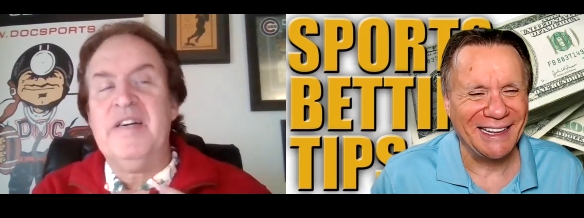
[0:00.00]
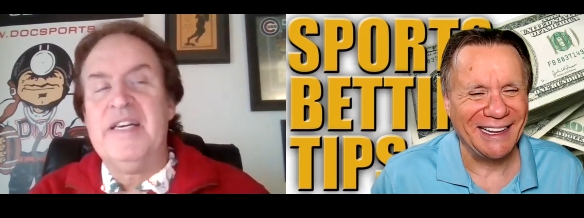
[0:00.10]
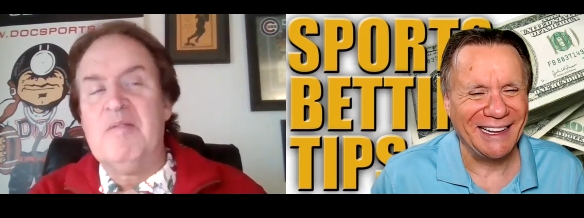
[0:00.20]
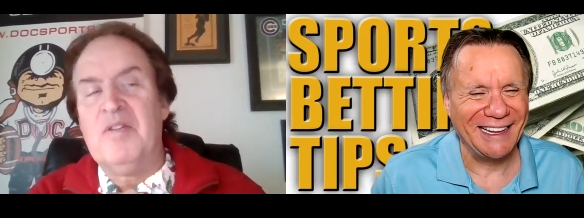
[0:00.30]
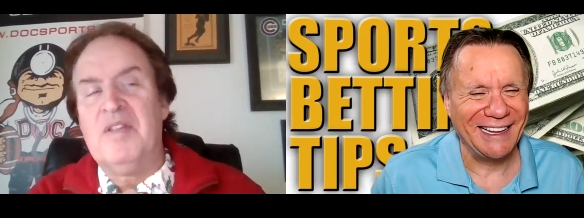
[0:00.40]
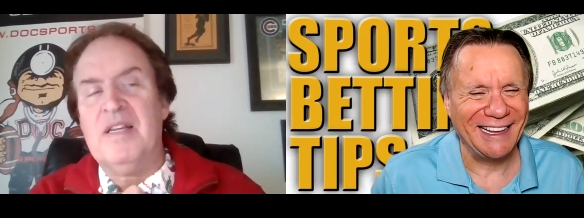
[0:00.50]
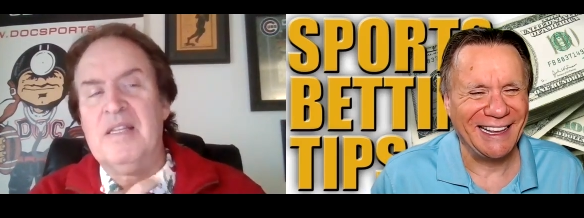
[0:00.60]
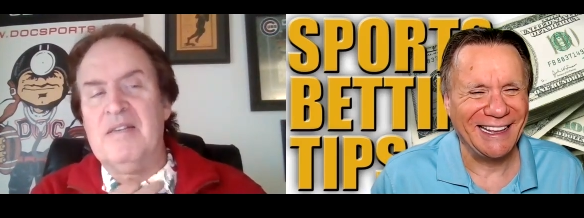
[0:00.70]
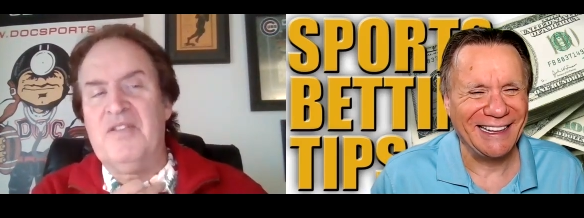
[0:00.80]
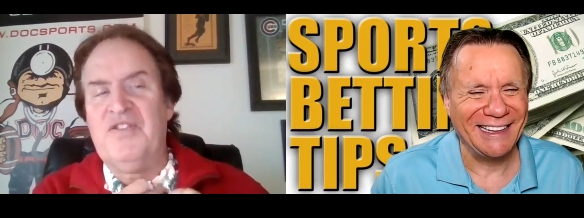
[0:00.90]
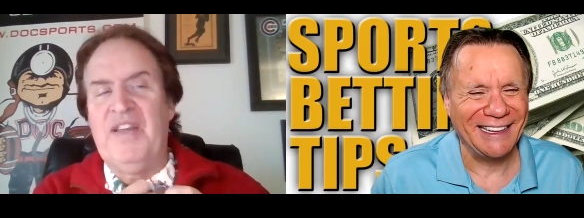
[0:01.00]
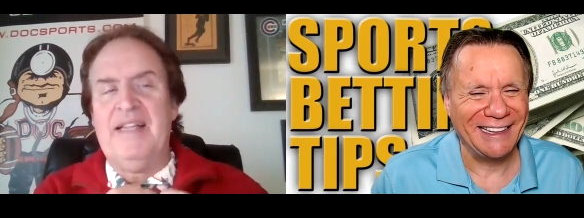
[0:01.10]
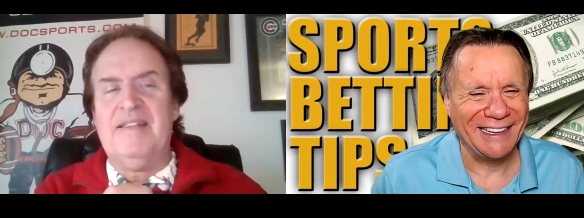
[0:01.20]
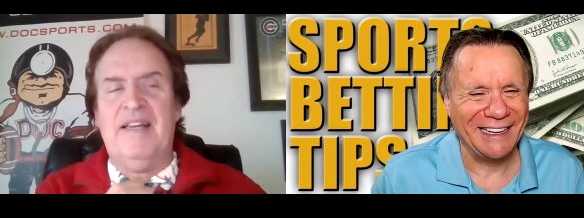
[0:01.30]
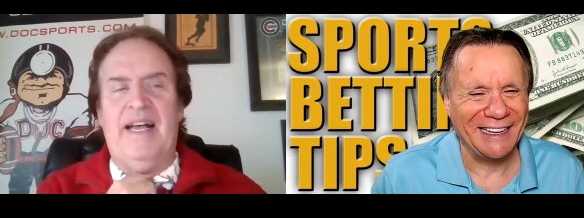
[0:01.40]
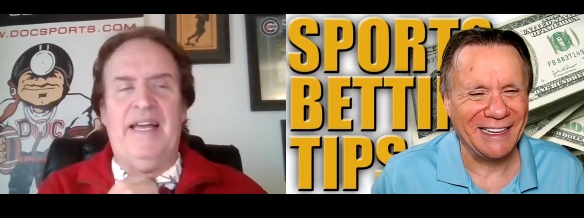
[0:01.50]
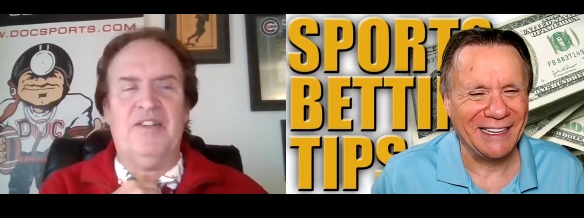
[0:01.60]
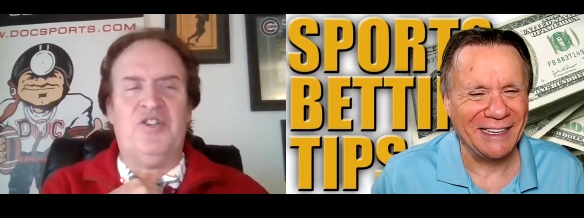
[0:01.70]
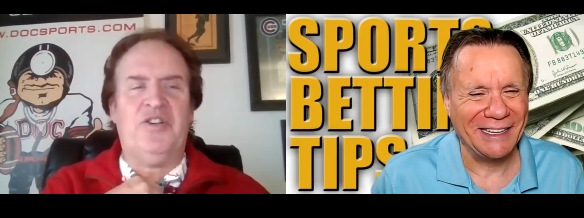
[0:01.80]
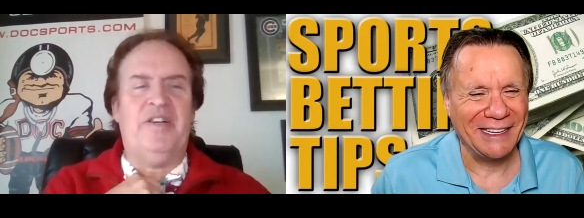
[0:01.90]
Speaker 1: here with a little Santa on a
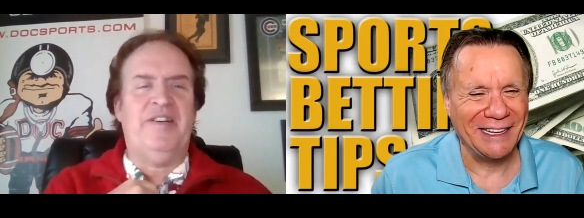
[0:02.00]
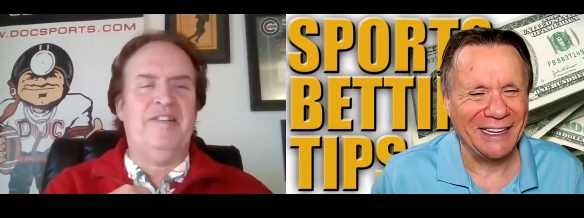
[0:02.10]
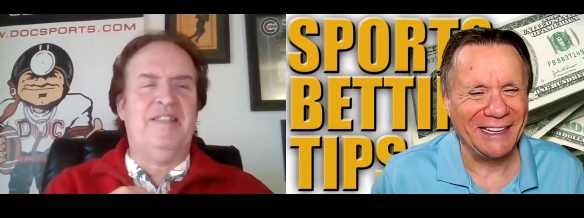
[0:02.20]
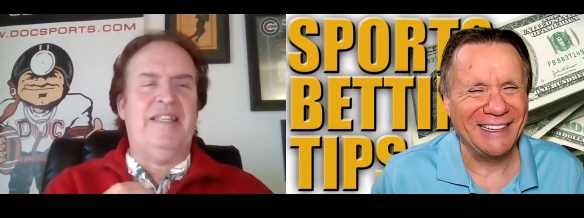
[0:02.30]
shirt here